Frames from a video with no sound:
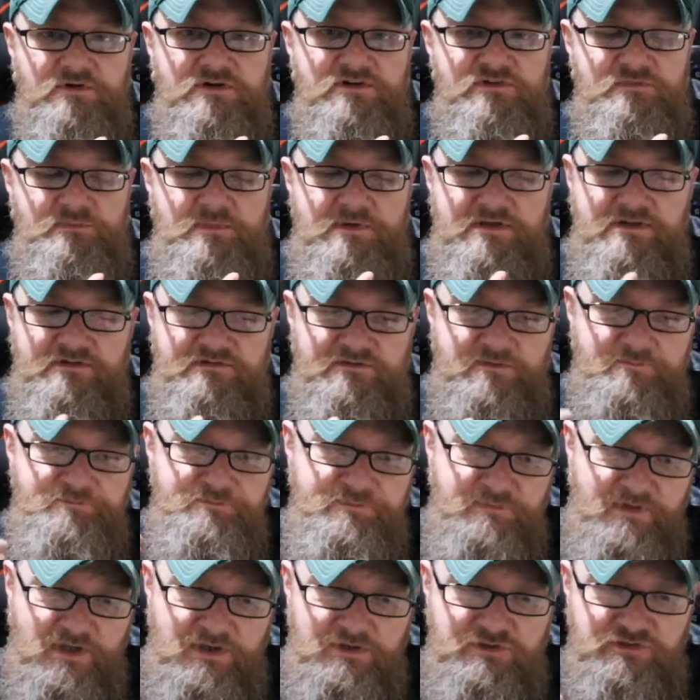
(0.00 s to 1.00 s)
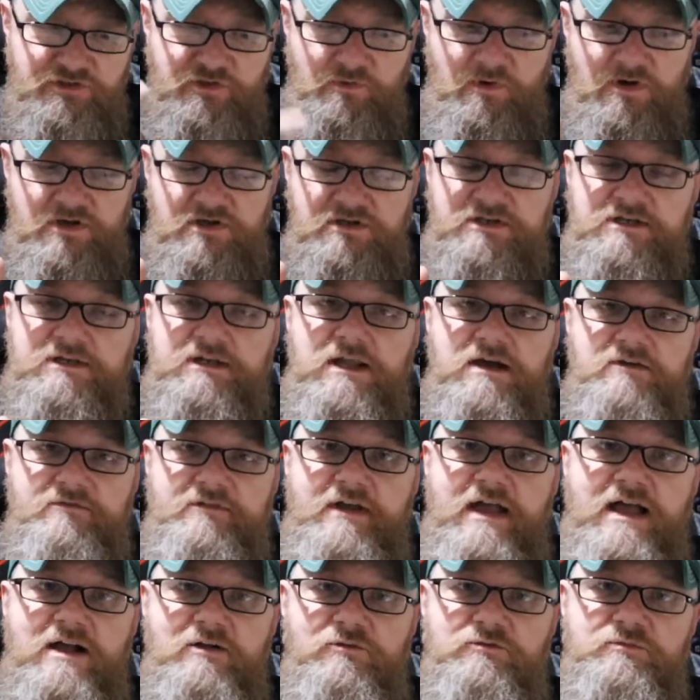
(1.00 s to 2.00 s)
British beers, you are going to
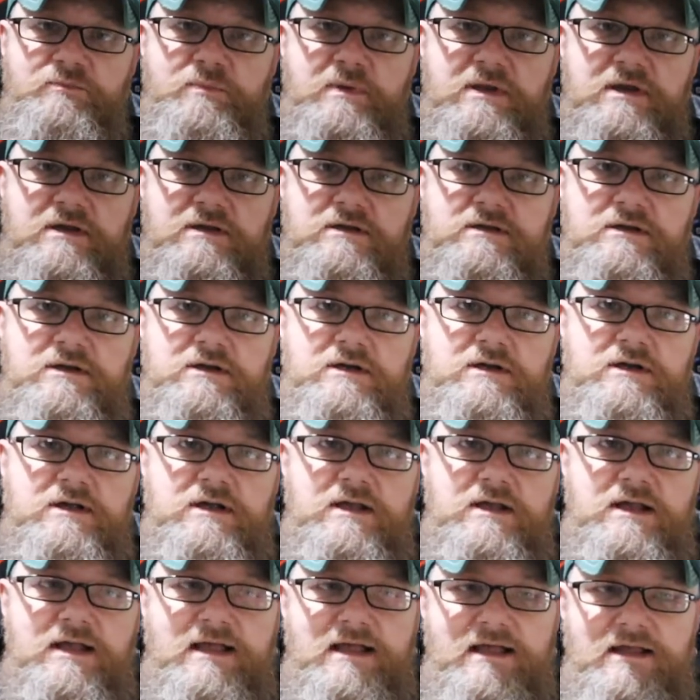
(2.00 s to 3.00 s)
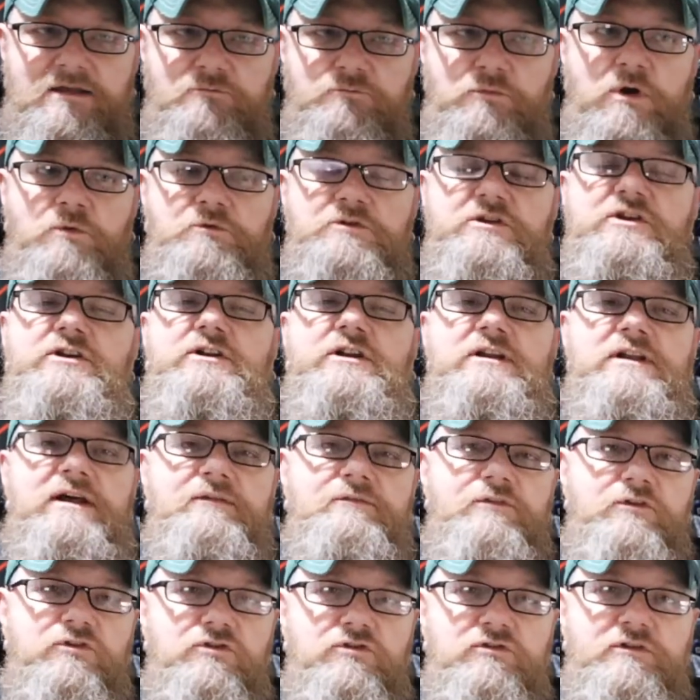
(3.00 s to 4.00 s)
love Alt beer. Well, you're going to
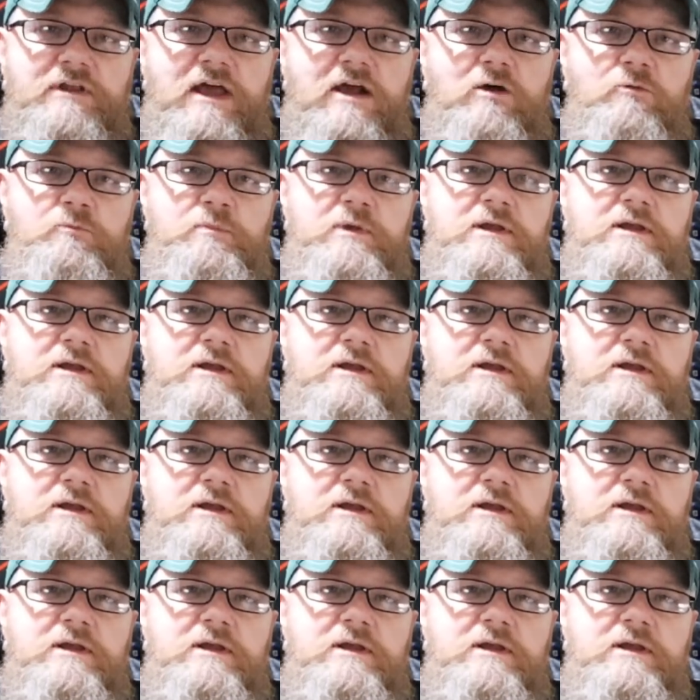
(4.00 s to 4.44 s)
love the good Alt